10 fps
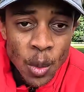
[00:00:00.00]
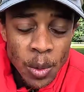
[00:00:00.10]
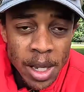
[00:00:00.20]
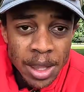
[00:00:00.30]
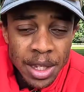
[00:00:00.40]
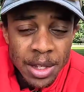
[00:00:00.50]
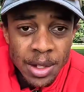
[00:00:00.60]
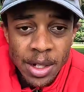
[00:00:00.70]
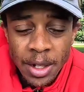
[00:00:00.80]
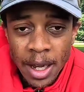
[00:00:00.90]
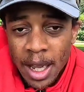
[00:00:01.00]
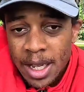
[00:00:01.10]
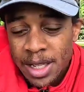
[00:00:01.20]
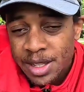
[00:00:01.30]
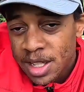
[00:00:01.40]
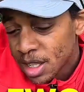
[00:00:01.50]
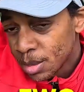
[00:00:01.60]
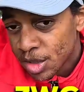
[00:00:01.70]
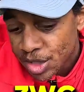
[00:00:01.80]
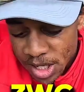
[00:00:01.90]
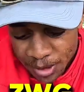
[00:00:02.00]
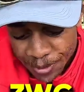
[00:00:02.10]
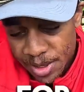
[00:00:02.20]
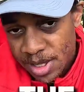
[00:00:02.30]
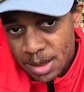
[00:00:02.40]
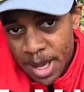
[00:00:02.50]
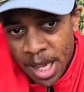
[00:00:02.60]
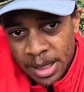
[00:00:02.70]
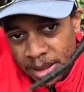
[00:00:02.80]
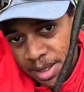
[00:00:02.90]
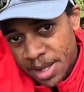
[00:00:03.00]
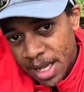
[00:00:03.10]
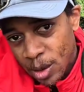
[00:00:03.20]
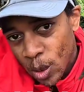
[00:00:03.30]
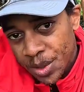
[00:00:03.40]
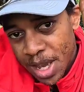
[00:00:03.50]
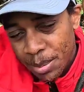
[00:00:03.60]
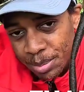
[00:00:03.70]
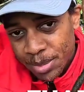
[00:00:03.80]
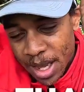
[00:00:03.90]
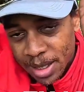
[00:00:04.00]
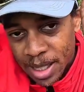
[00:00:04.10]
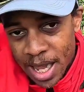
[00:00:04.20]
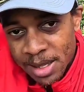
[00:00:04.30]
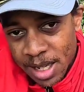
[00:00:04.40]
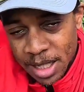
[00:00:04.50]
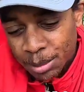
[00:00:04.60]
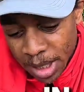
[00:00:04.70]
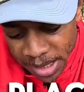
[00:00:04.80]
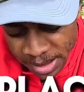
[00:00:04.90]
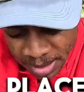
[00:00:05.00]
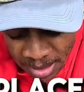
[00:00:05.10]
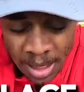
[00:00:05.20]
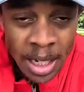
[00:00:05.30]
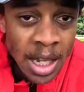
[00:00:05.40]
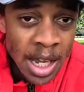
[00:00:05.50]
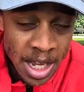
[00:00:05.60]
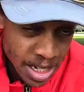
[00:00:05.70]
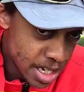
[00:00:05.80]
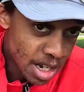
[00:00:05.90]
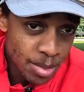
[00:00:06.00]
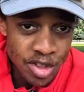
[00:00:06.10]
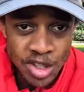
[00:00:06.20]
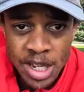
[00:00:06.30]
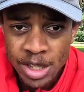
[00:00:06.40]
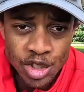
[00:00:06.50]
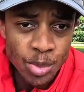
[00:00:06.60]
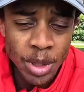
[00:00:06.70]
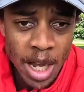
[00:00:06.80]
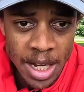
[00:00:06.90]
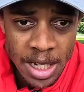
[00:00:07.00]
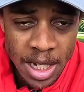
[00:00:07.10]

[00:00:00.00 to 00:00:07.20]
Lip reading: with either ZWG for the Z-Man, because that holds that elastic in place. EWG, Superline